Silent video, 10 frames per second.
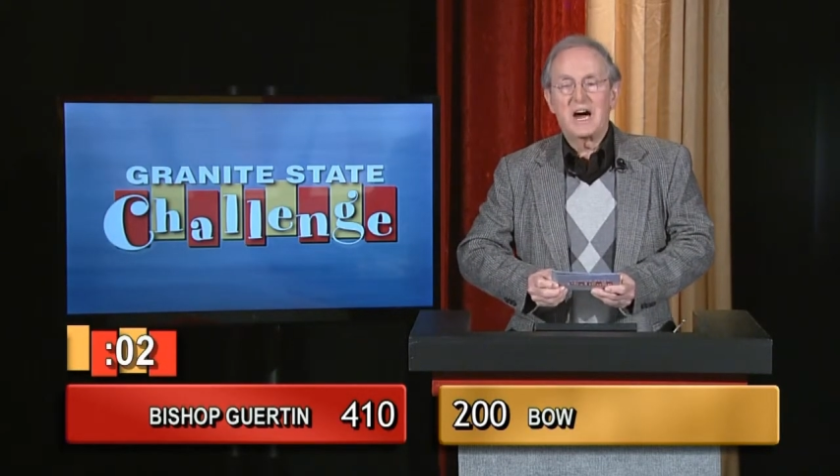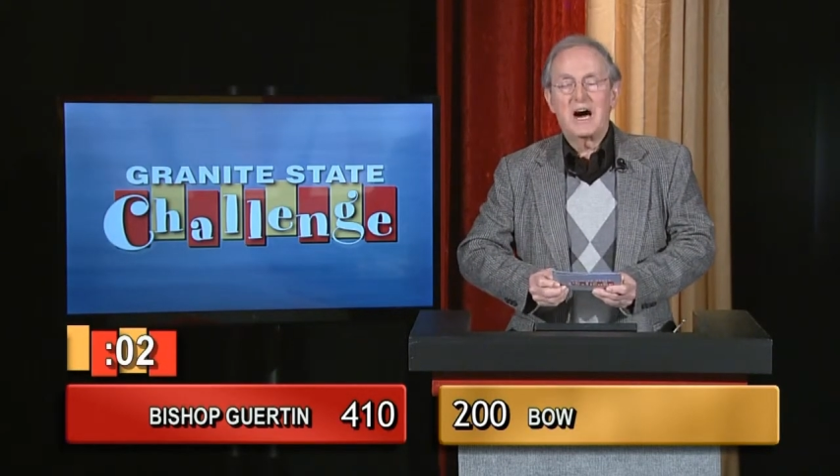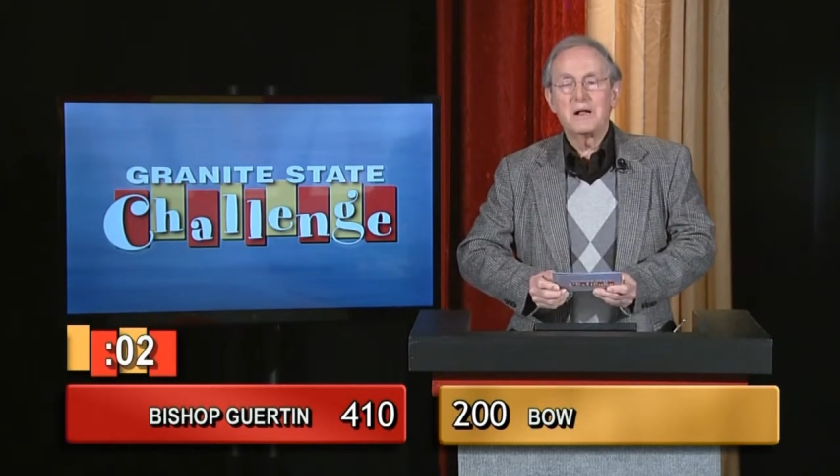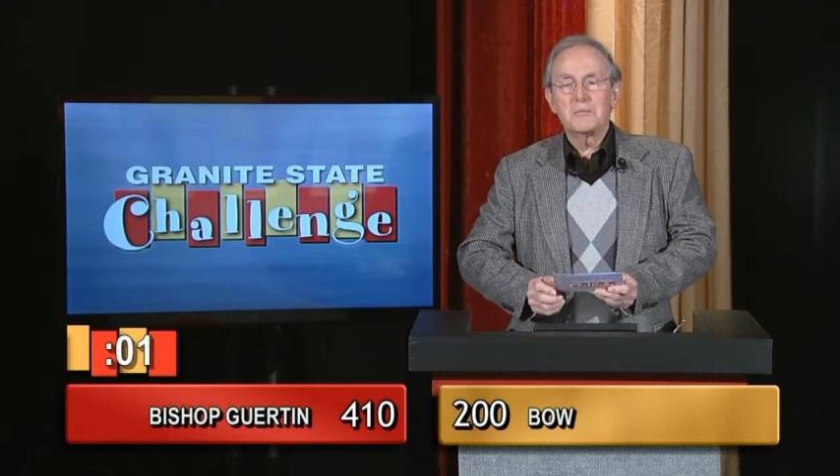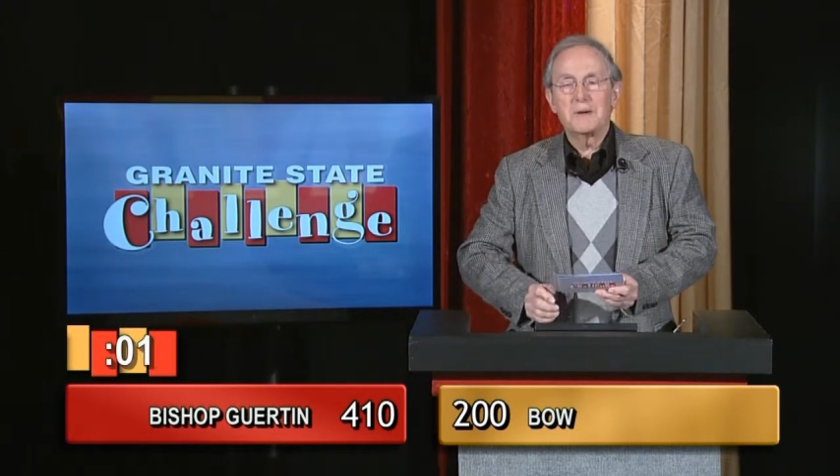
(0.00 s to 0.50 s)

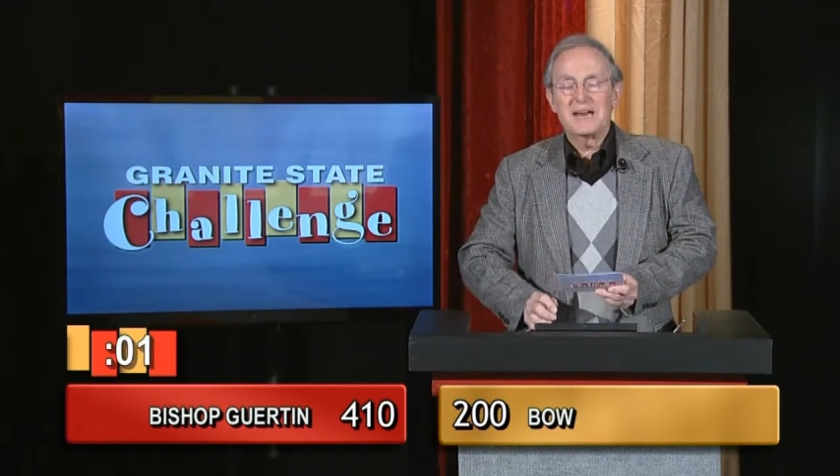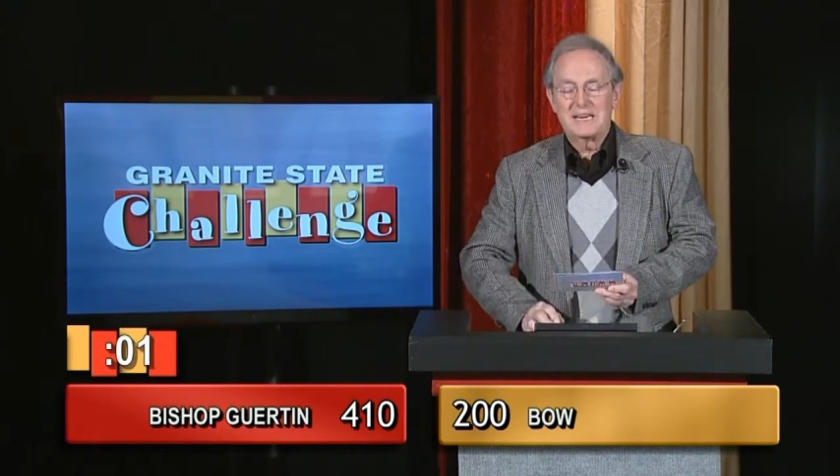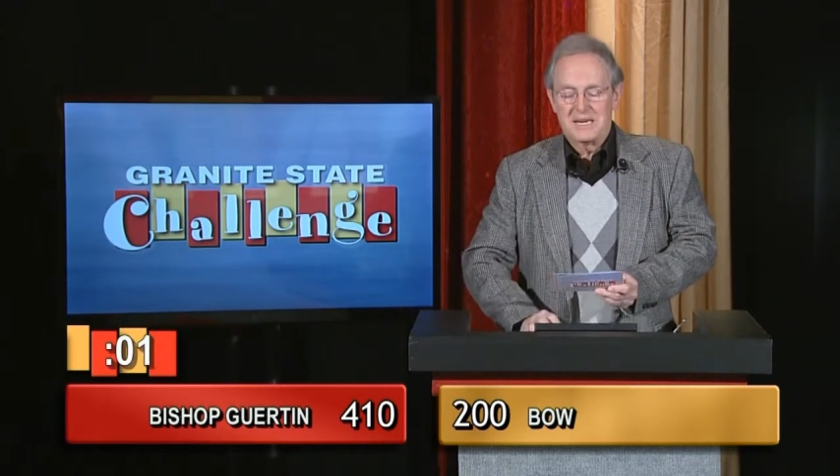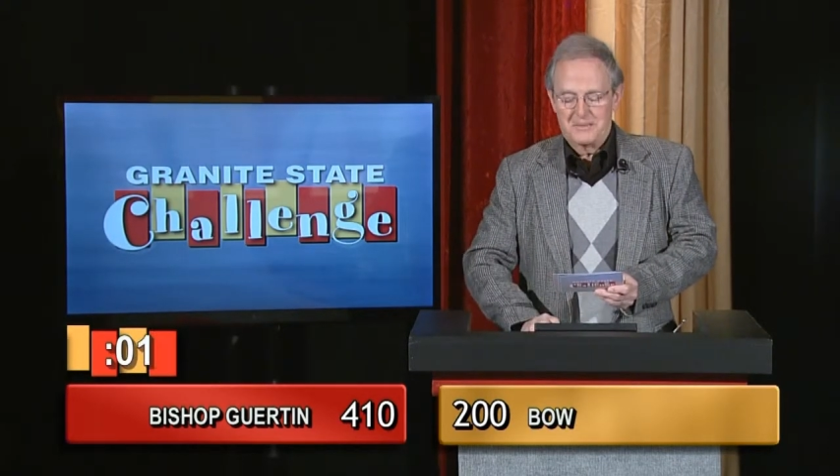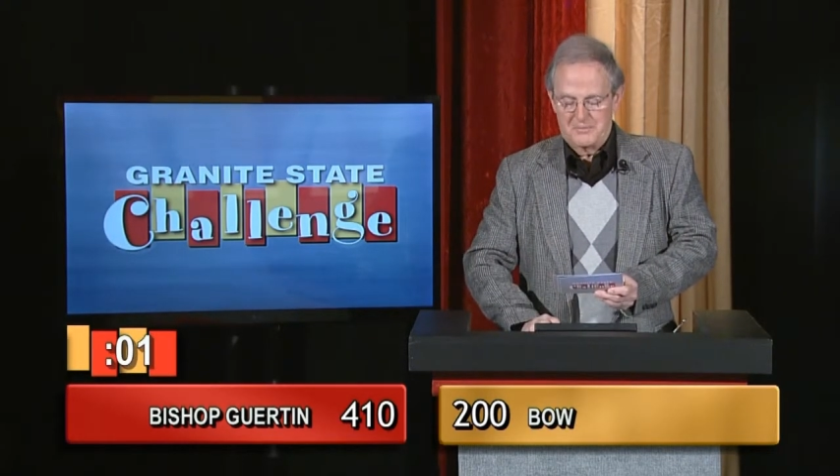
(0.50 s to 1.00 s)

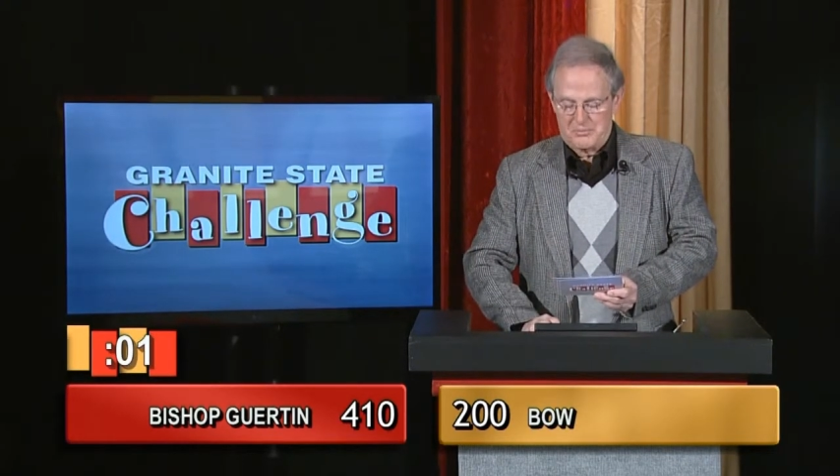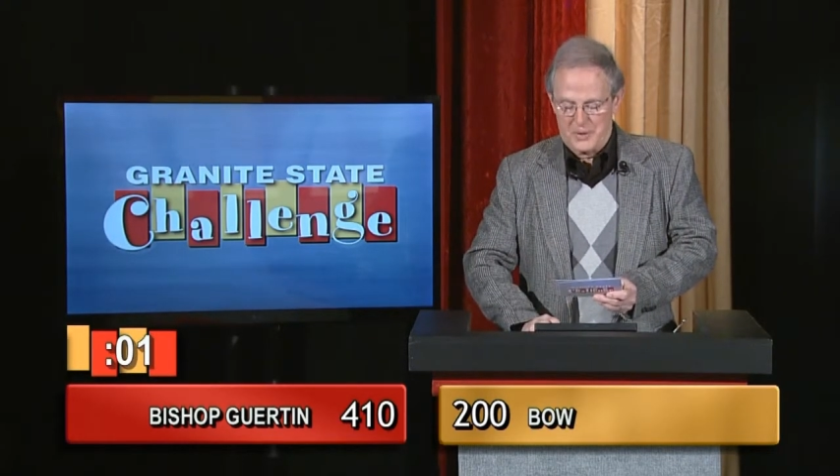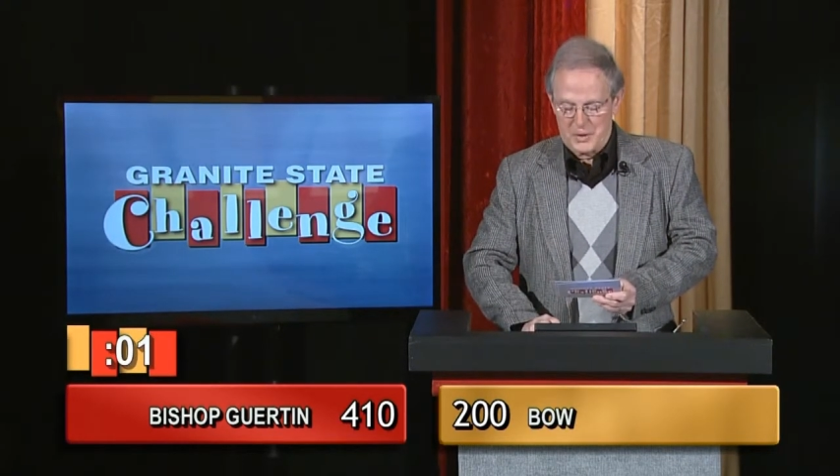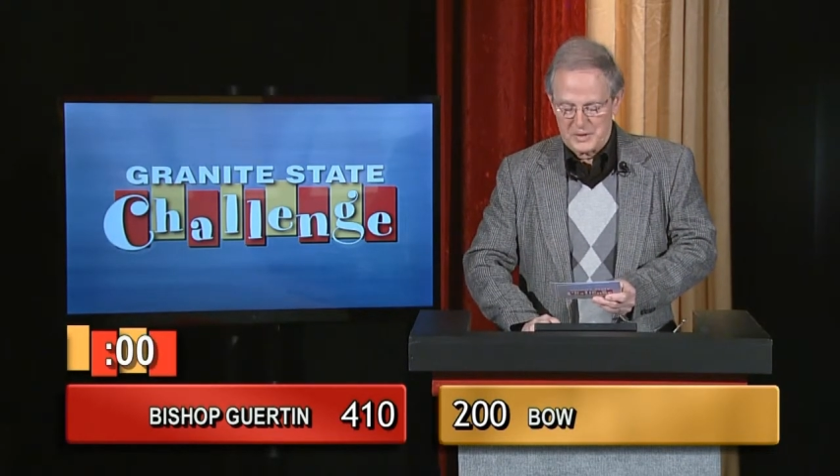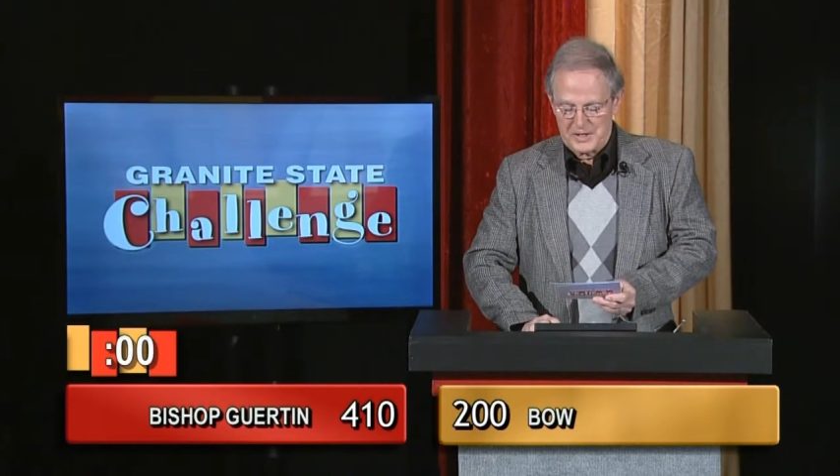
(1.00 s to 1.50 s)
Albania,
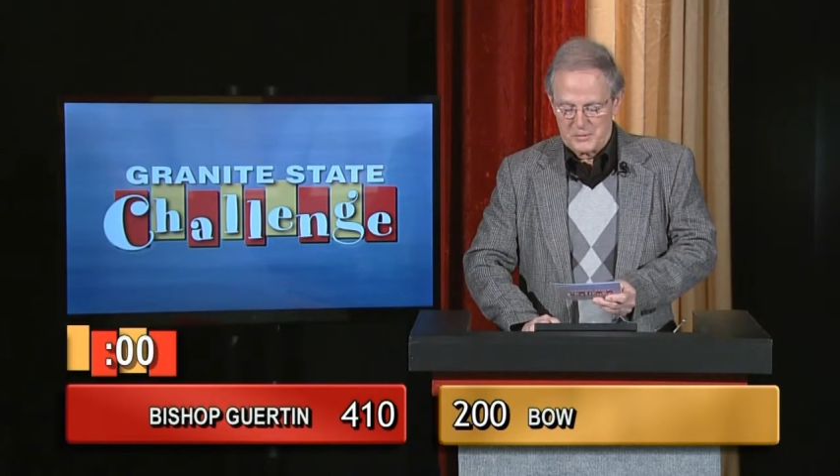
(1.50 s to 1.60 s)
Poland,